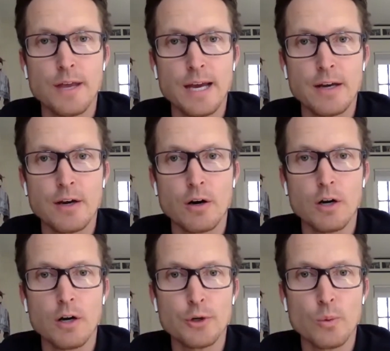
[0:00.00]
that
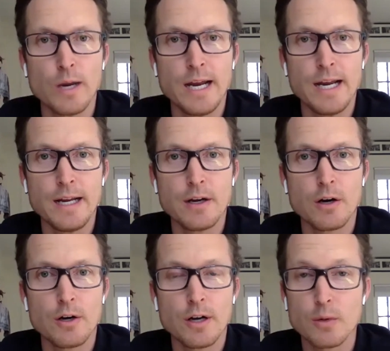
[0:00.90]
are underway
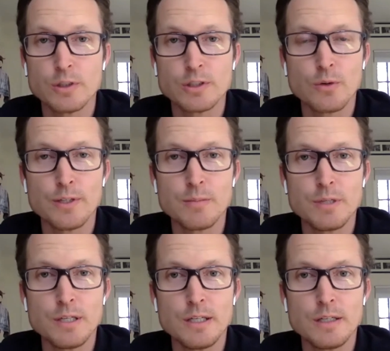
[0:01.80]
are not always going to
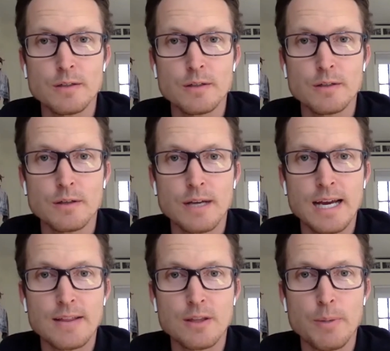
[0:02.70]
be
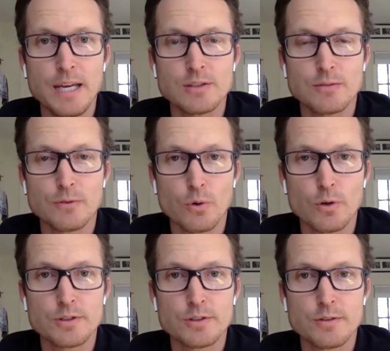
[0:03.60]
at the pace, of
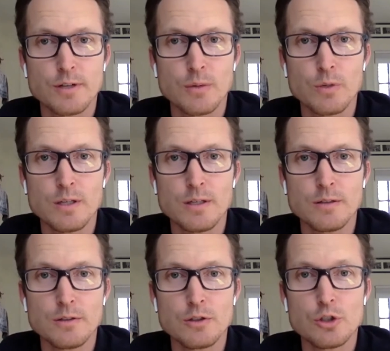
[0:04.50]
course, that
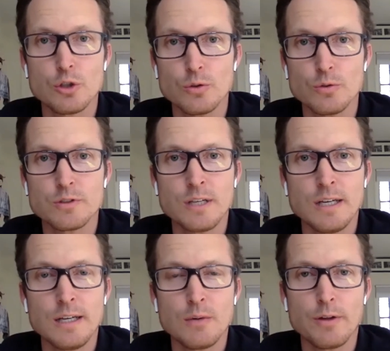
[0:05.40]
we choose.
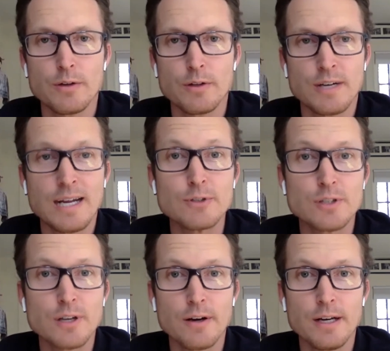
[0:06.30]
Whether it's an
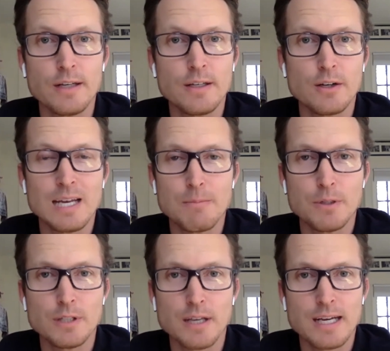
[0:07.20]
adversary, you know,
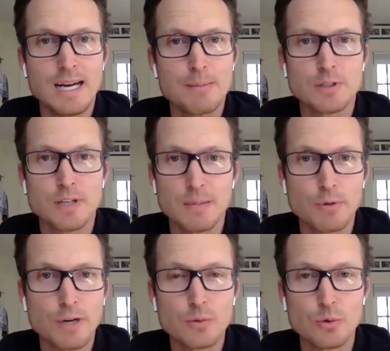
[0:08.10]
capability like a hypersonic
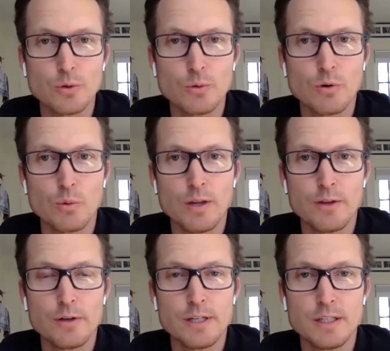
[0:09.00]
breakthrough, or
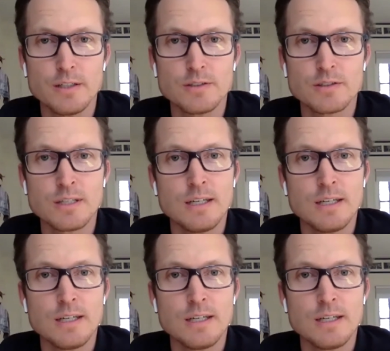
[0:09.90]
whether it is,